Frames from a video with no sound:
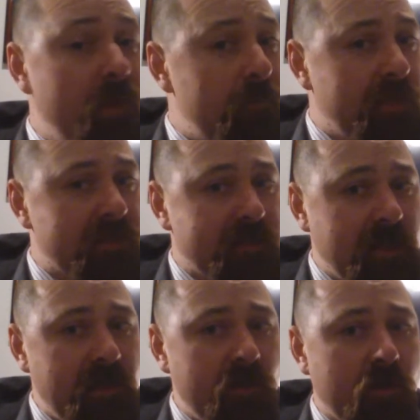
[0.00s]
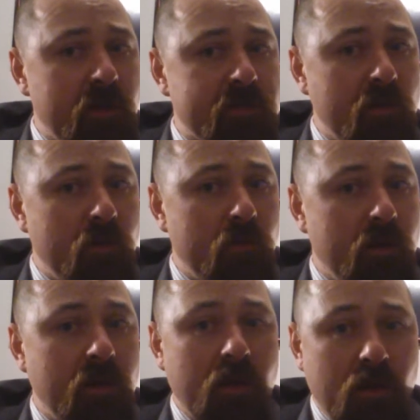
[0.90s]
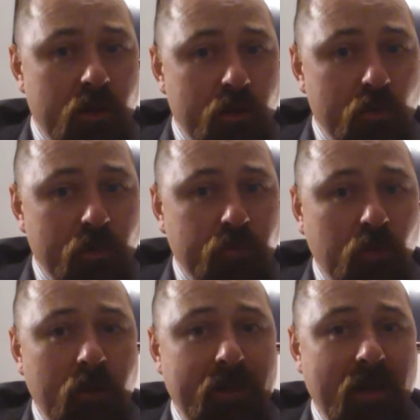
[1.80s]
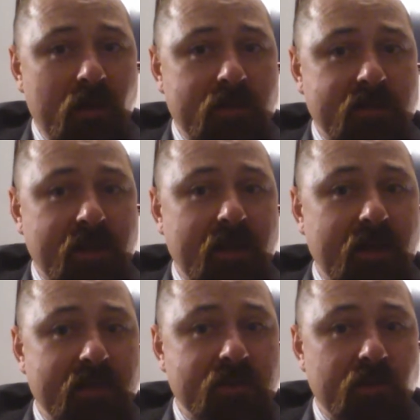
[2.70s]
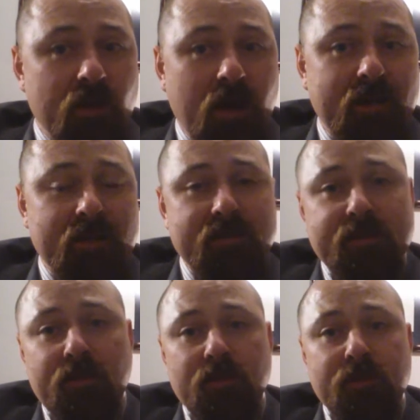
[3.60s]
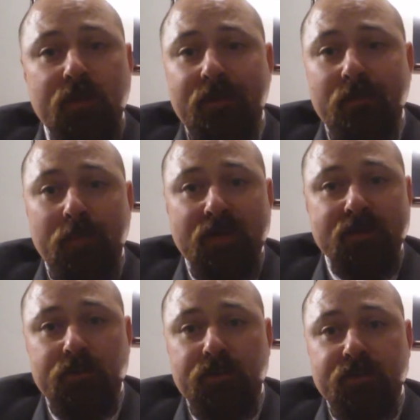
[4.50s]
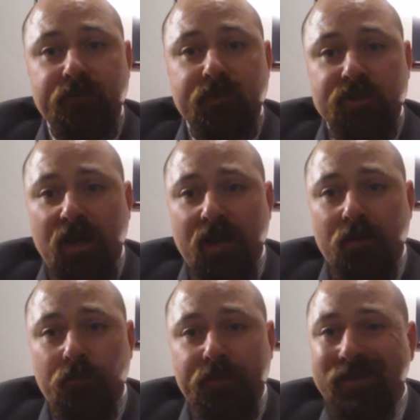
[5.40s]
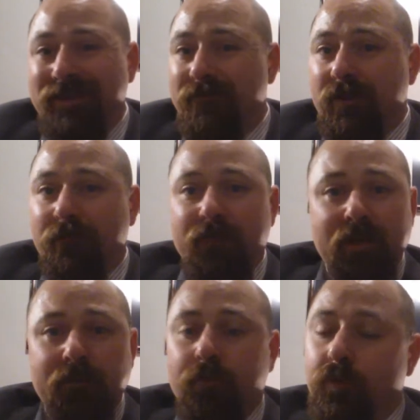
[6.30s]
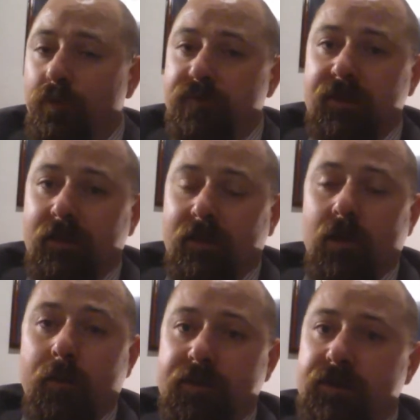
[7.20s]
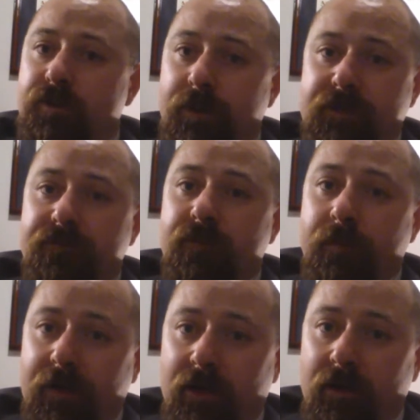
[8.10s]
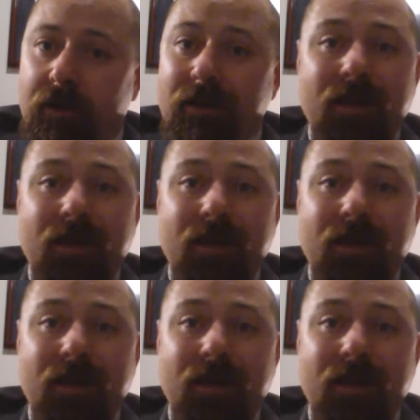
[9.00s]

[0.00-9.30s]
Because standing on its own, new employment out of state is not considered to be in the best interest of the child, even if it improves the economic situation for the parent.